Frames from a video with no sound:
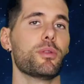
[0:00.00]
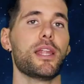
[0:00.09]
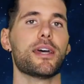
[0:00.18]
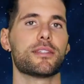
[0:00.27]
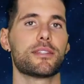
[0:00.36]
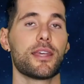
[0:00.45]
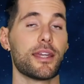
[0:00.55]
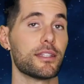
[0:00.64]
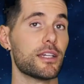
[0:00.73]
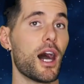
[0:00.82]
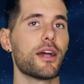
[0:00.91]
bliss
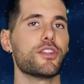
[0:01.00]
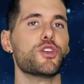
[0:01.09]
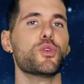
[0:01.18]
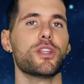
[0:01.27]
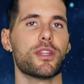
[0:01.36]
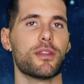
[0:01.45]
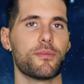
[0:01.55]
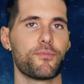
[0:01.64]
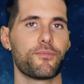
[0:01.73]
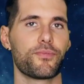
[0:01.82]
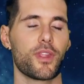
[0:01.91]
and God union.
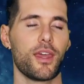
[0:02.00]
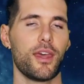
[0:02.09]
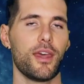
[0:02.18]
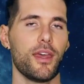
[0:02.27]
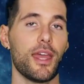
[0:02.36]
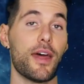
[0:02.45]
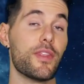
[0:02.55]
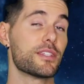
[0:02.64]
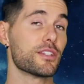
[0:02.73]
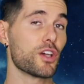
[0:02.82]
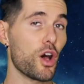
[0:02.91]
And
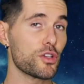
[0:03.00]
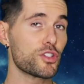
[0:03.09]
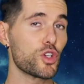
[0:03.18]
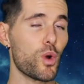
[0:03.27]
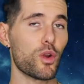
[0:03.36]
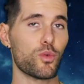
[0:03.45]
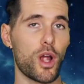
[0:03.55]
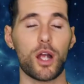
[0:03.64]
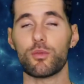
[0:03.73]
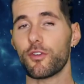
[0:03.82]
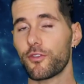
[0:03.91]
this is also what
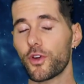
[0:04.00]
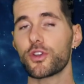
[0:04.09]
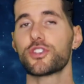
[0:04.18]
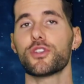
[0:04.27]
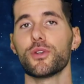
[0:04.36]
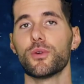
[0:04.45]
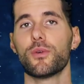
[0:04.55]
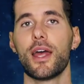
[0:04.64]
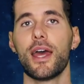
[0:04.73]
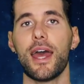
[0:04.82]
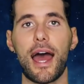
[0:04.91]
Ra refers to
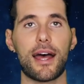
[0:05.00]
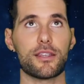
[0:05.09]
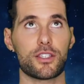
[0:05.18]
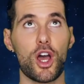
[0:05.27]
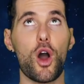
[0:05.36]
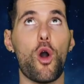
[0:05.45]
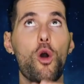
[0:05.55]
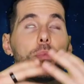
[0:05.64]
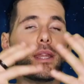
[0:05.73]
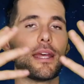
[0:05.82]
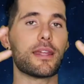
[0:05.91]
as
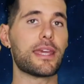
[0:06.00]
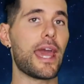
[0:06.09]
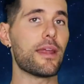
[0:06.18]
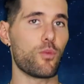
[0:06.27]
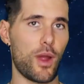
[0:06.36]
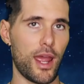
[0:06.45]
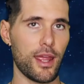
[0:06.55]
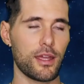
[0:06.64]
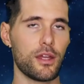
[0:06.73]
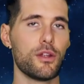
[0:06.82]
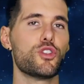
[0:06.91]
opening the gateway
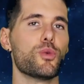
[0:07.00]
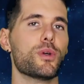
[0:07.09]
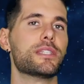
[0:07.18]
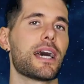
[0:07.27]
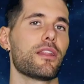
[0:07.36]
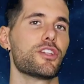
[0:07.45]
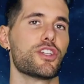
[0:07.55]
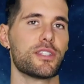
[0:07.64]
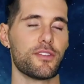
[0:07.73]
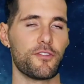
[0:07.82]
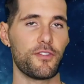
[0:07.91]
to
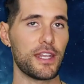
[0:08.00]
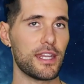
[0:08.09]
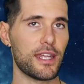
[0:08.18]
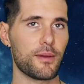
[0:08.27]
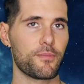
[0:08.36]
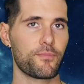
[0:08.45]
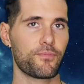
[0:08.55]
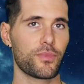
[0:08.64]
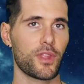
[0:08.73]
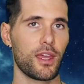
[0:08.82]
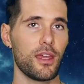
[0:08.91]
intelligent infinity.
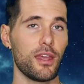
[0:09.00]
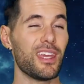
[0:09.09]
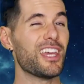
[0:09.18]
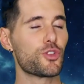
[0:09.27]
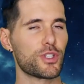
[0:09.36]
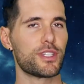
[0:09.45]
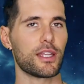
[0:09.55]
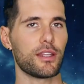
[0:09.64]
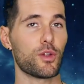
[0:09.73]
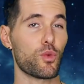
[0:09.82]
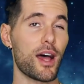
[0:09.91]

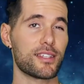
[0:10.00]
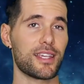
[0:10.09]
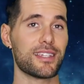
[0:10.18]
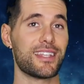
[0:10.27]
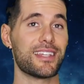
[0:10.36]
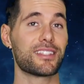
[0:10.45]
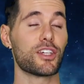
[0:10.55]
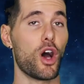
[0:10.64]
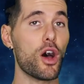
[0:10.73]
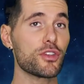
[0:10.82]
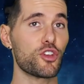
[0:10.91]
Interestingly, Ra says this can
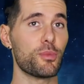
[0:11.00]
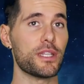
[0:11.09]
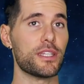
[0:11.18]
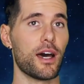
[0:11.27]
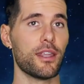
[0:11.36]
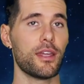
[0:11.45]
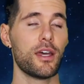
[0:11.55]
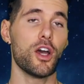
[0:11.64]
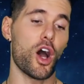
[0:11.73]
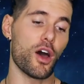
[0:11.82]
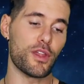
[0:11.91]
also be done
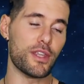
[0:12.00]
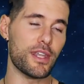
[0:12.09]
on the